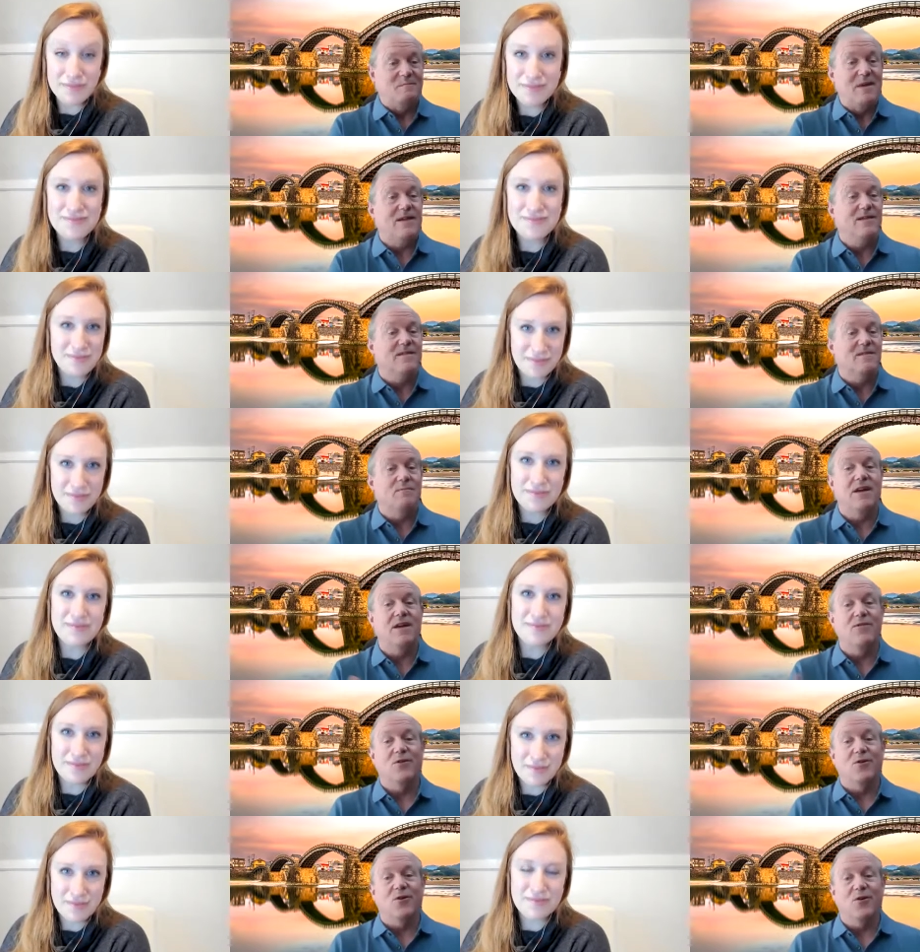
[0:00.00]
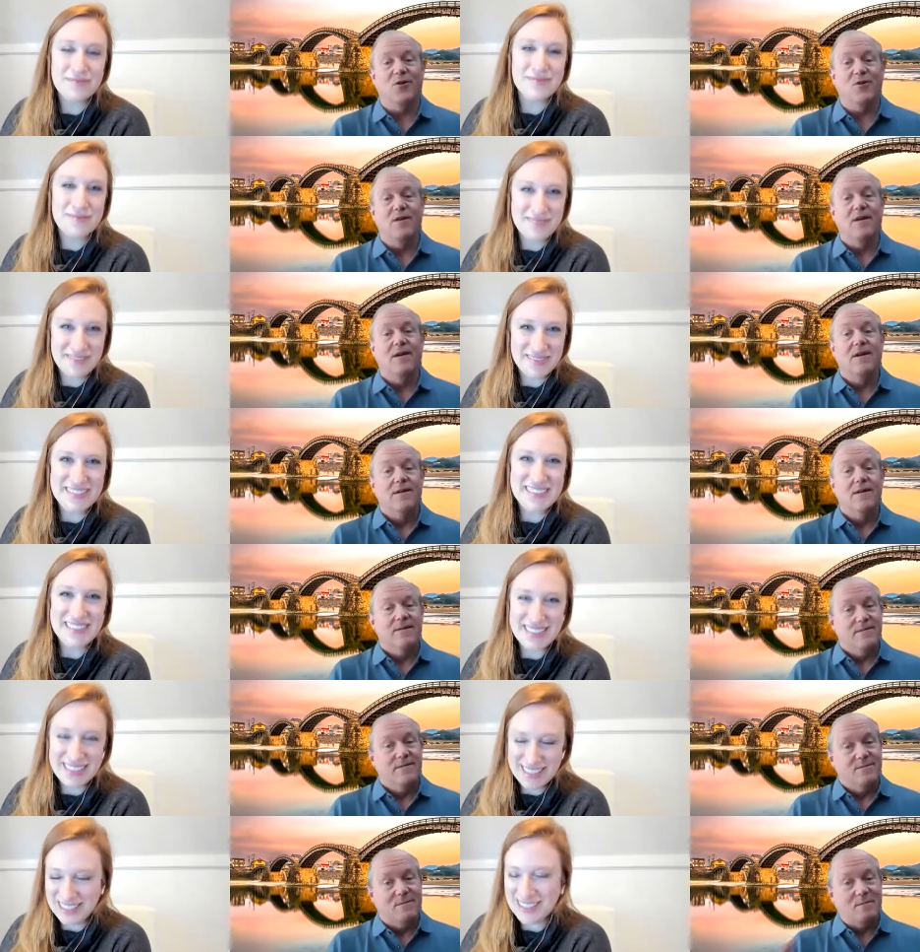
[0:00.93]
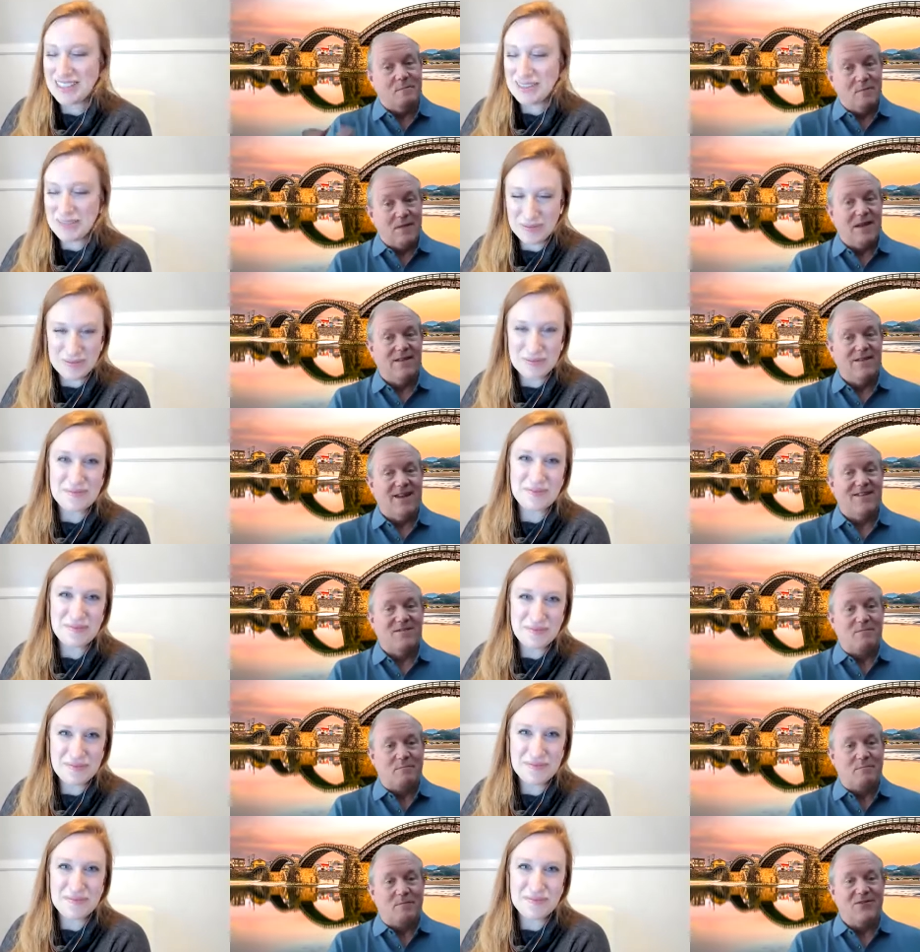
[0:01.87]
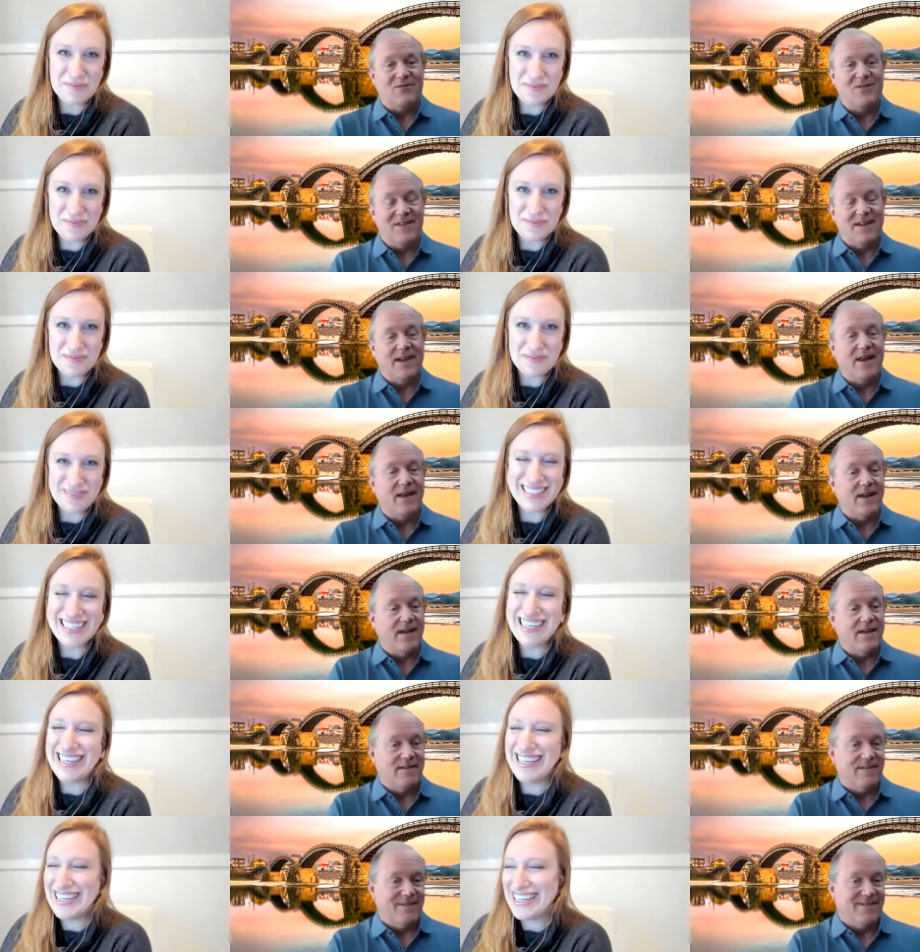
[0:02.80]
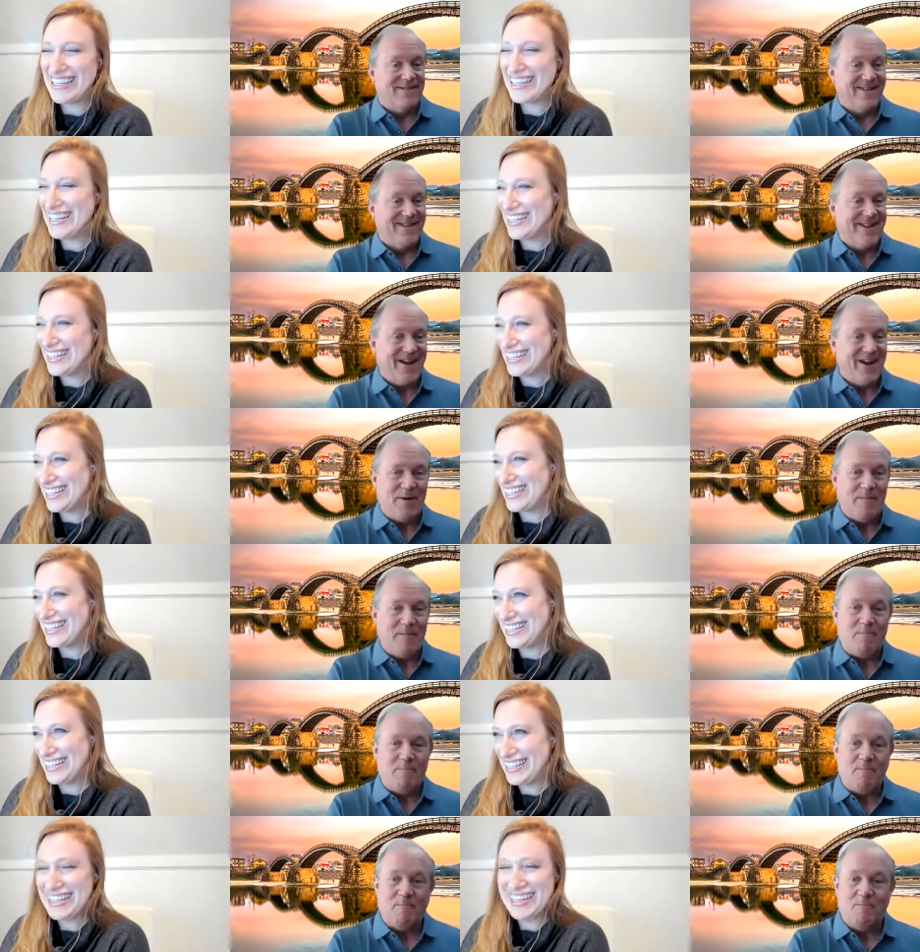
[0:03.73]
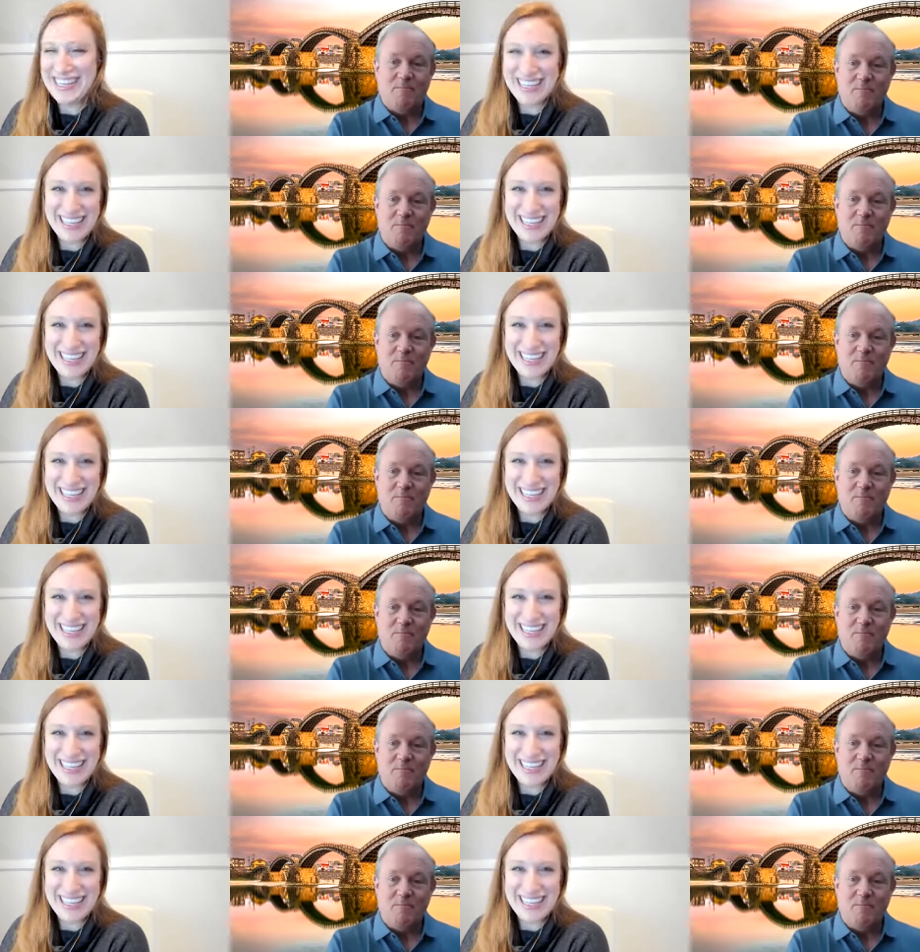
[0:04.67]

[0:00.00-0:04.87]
Speaker 1: meatless meat or meat that is built in a um,